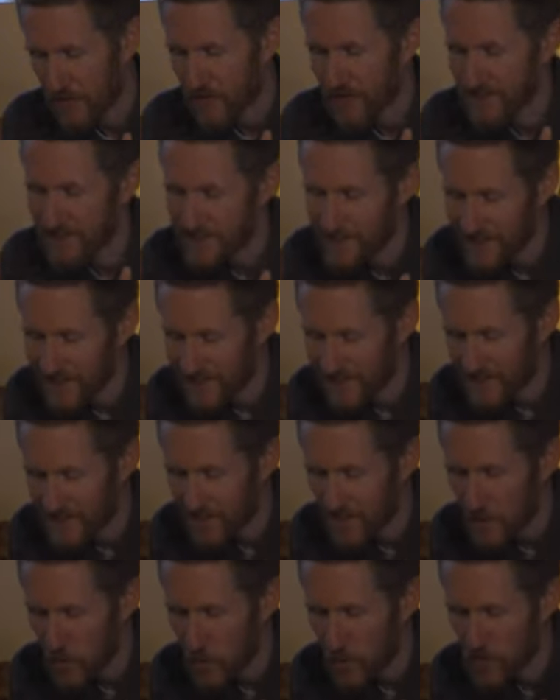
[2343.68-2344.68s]
that the
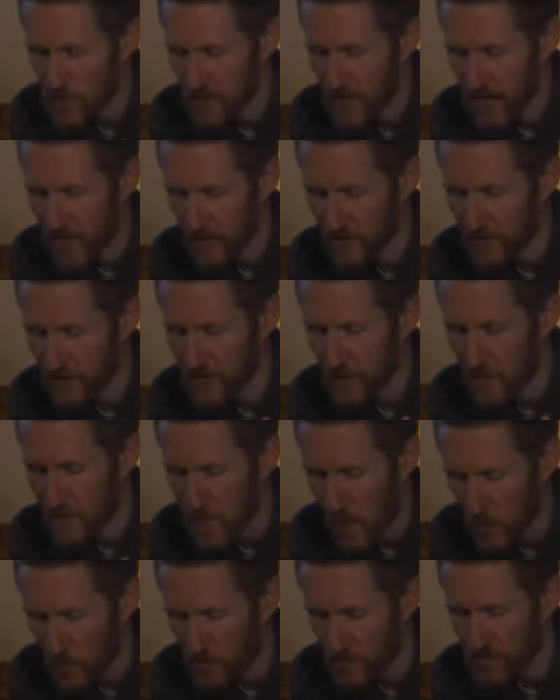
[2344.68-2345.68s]
sin which carries the
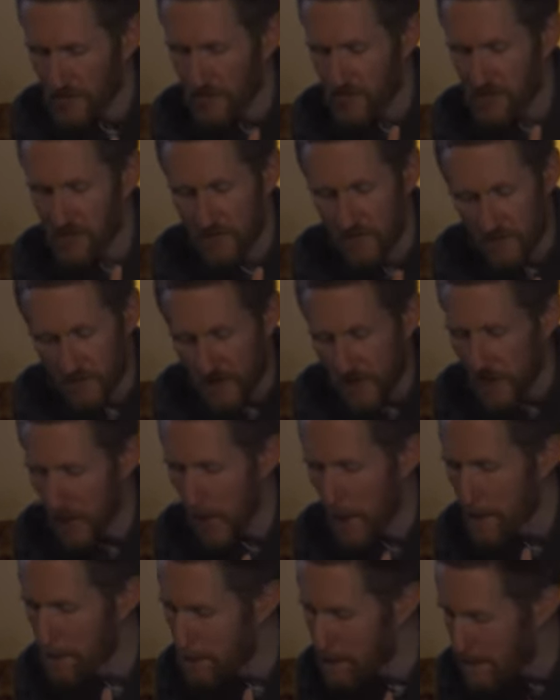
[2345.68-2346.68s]
most
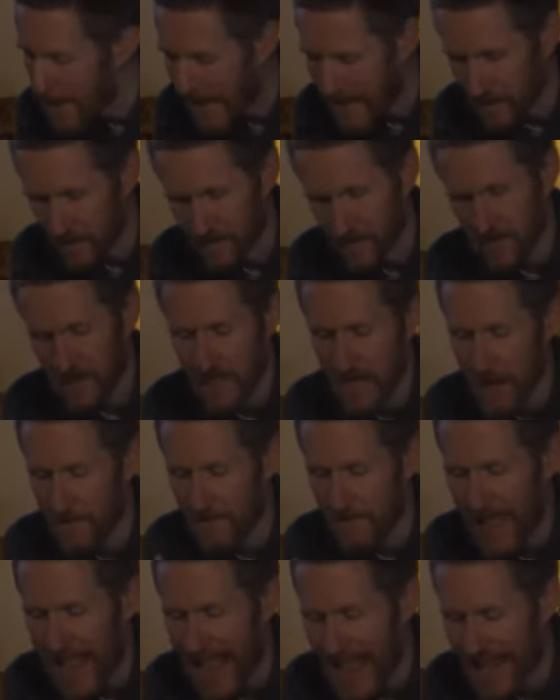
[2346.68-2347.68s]
severe penalty
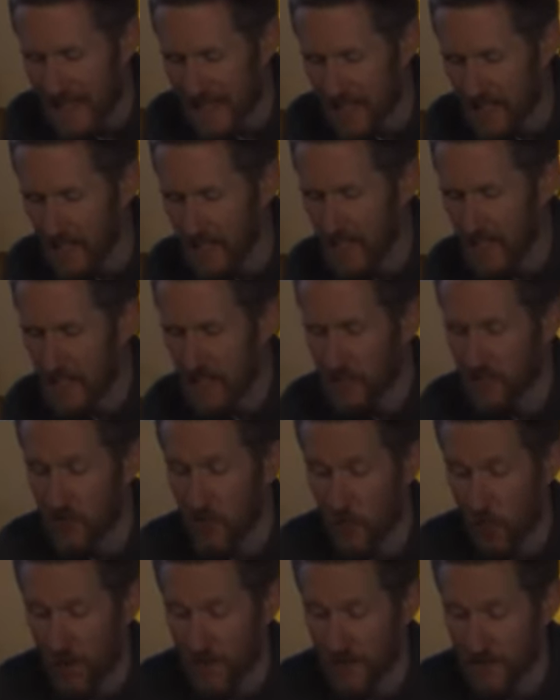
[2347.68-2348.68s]
of any
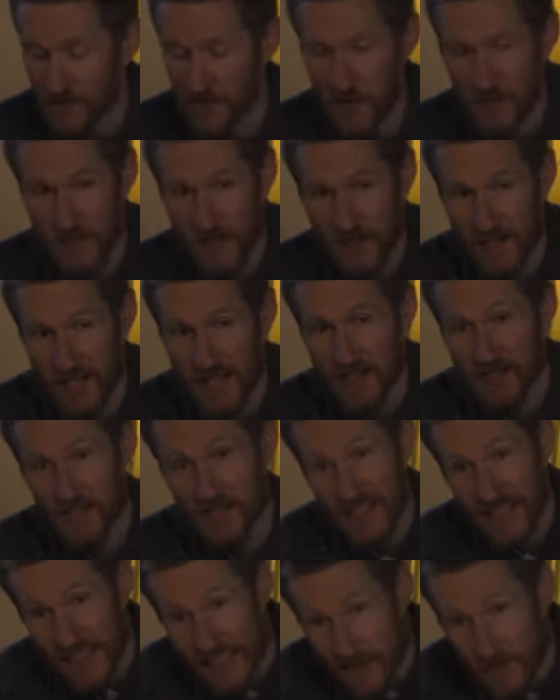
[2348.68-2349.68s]
is the one that's committed
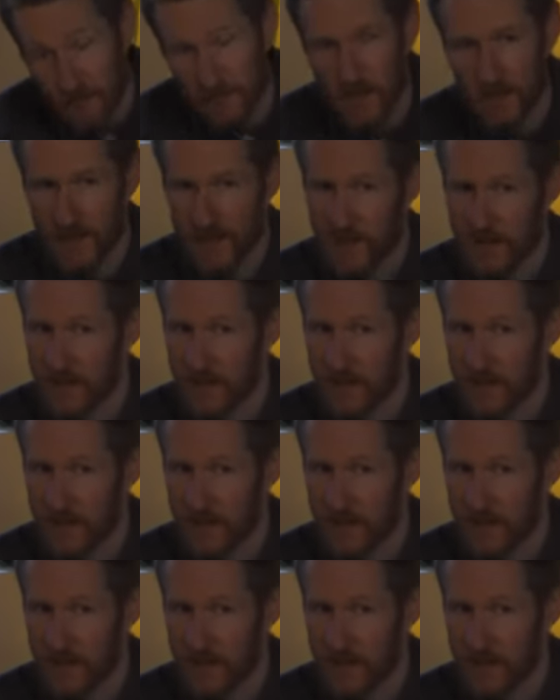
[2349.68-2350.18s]
against him.